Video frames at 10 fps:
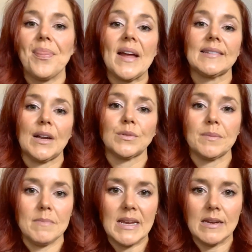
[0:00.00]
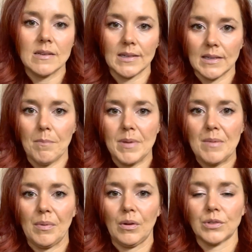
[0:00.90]
that sounds mean to some
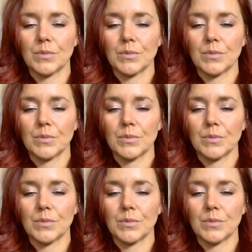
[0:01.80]
people.